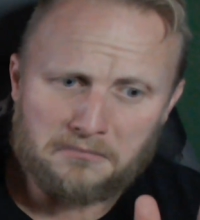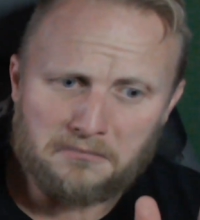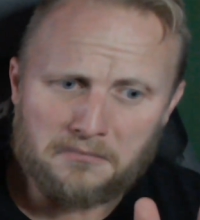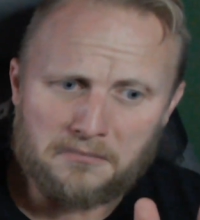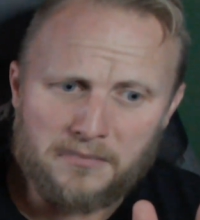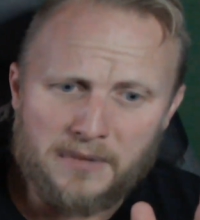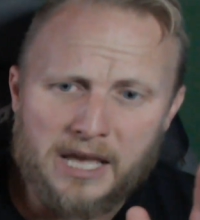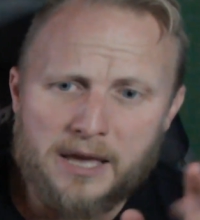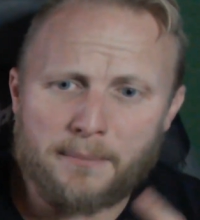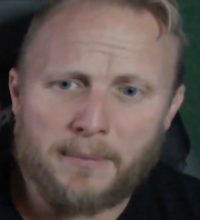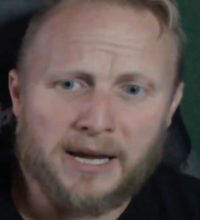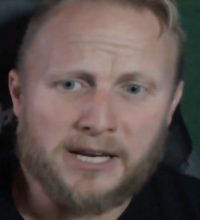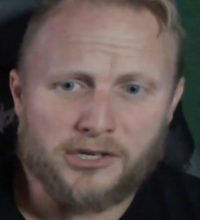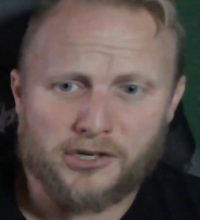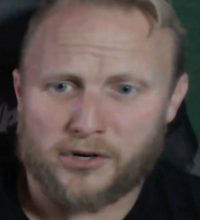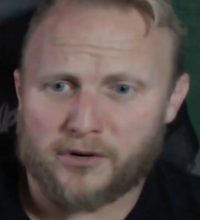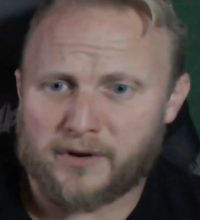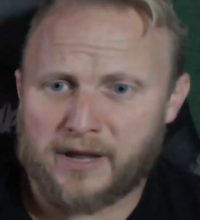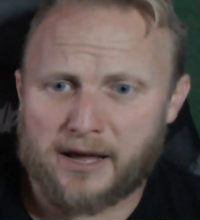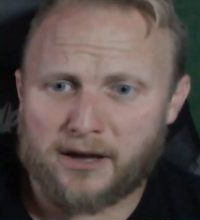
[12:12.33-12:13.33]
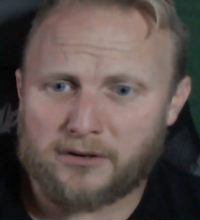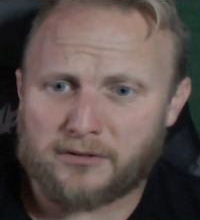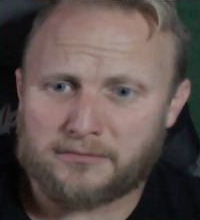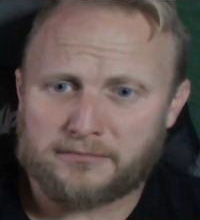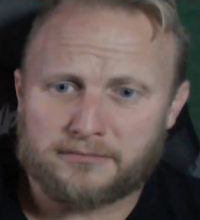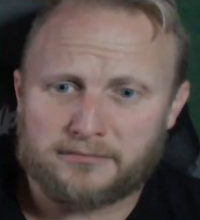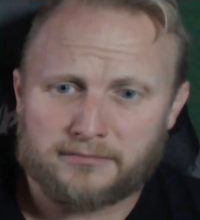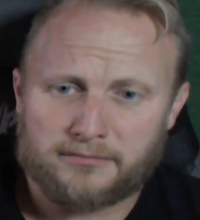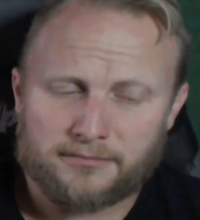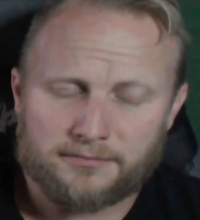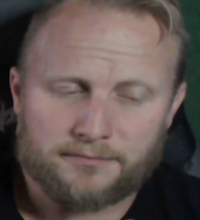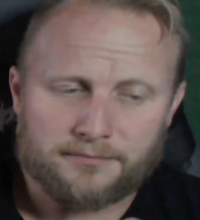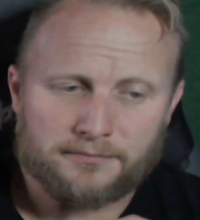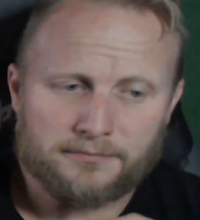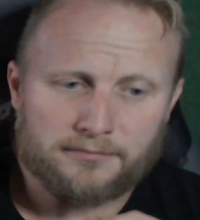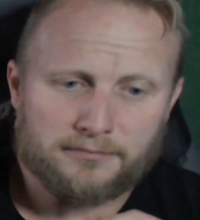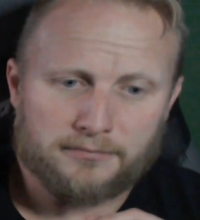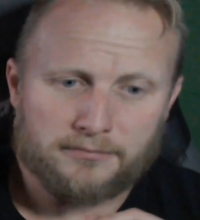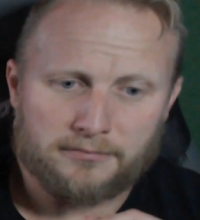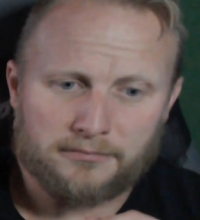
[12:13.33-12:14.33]
it might turn out,
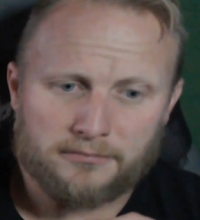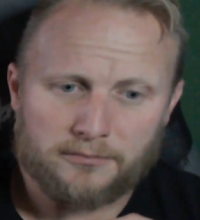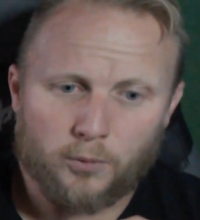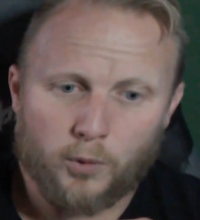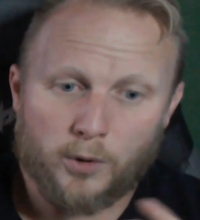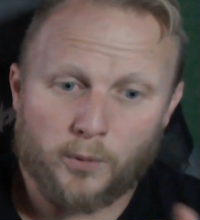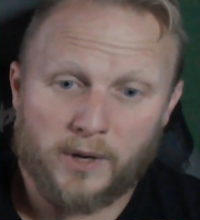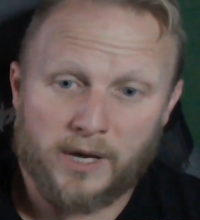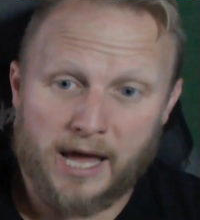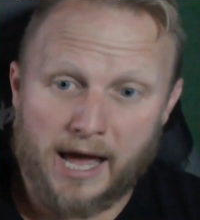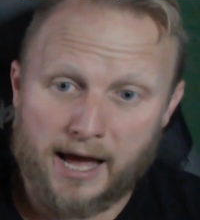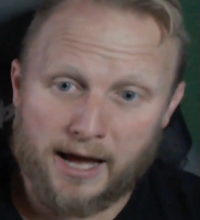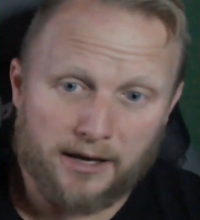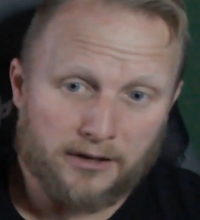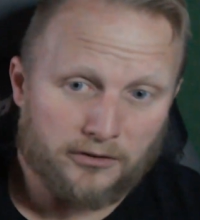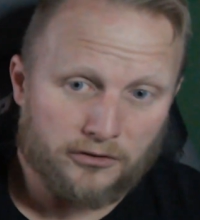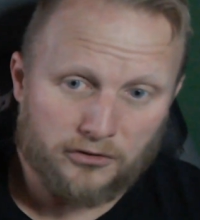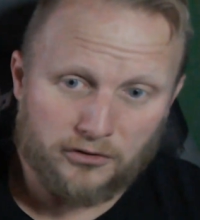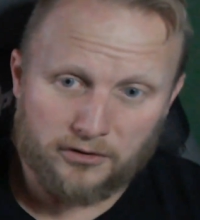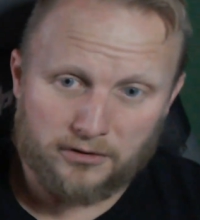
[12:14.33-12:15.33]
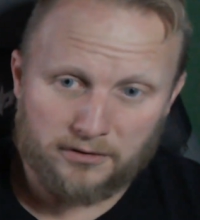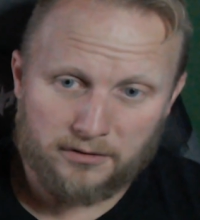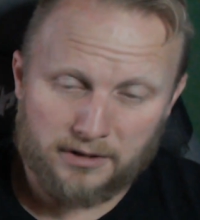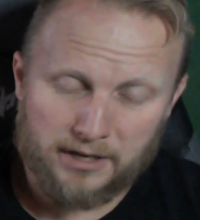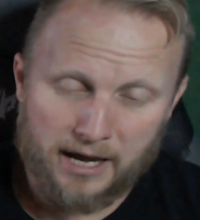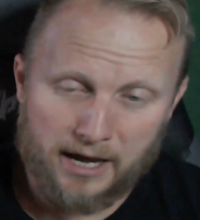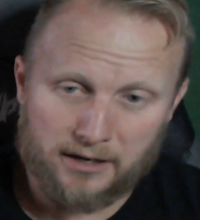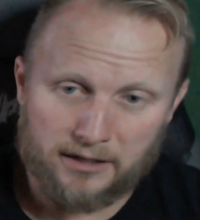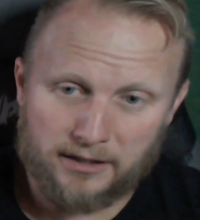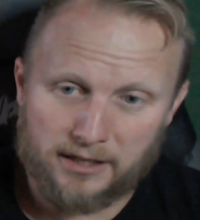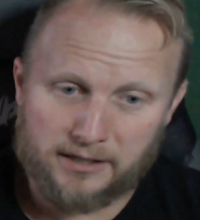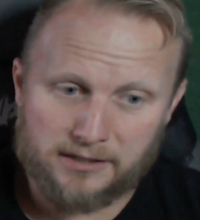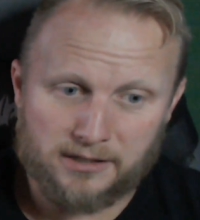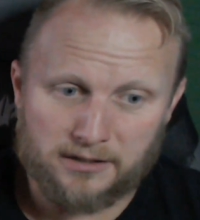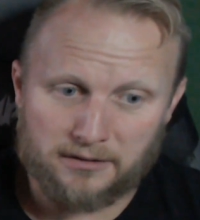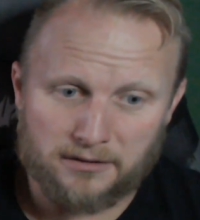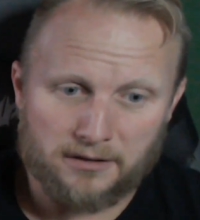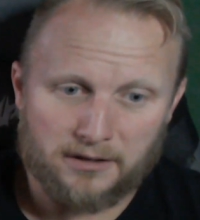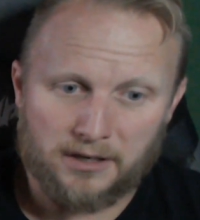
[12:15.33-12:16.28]
when we asked the adolescent,